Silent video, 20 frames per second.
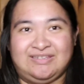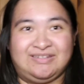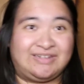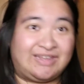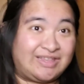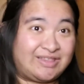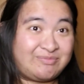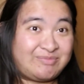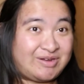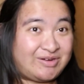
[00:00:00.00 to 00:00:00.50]

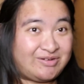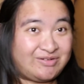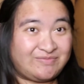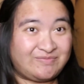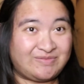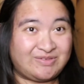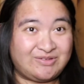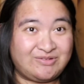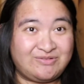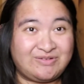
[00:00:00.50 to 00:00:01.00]
that's my
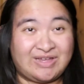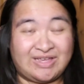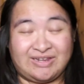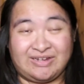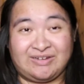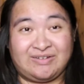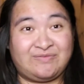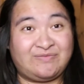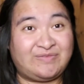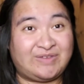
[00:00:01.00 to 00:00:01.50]
review
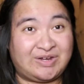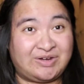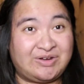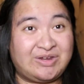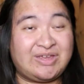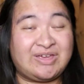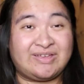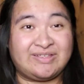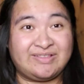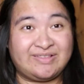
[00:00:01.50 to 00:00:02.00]
and
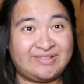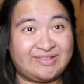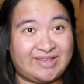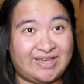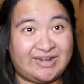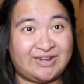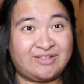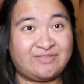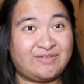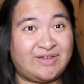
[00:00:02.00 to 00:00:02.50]
very
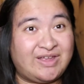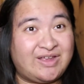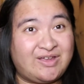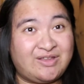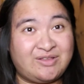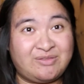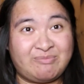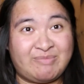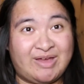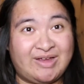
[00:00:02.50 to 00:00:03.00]
unsatisfying
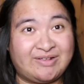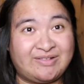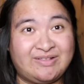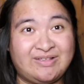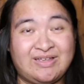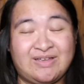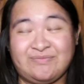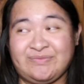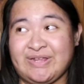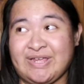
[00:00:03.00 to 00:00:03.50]

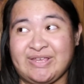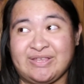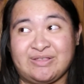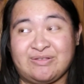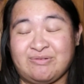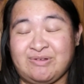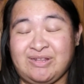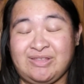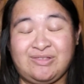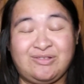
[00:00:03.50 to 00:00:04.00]
unboxing of the
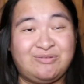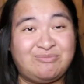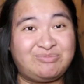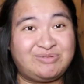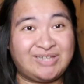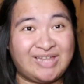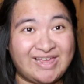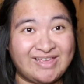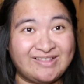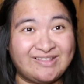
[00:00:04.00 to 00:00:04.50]
S22
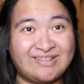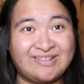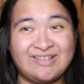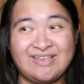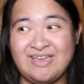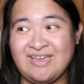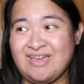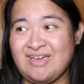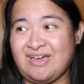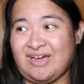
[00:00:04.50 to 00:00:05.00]
Plus.
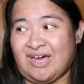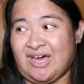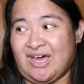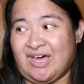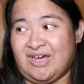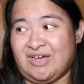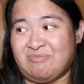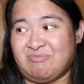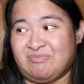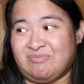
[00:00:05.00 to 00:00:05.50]

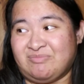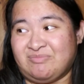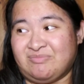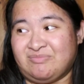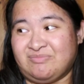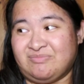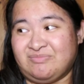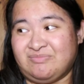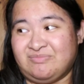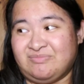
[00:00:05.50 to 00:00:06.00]

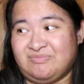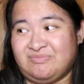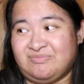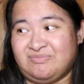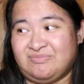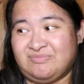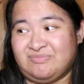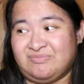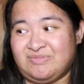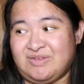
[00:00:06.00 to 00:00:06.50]
Um,
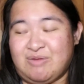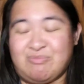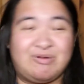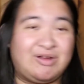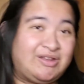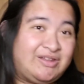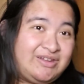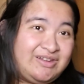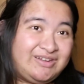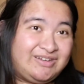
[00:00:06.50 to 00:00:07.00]
you
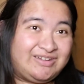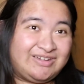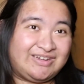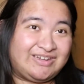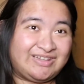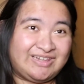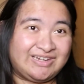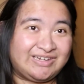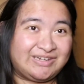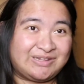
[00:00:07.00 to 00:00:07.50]
probably
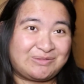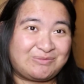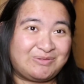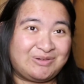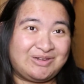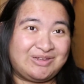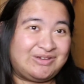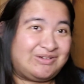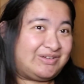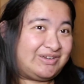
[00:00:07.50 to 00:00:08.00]
didn't like this
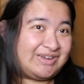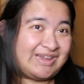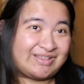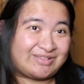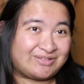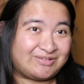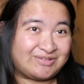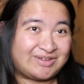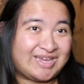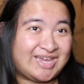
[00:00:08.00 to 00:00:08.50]
video and
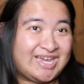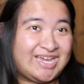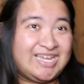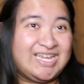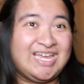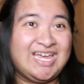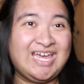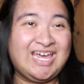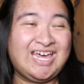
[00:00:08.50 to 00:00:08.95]
that's okay.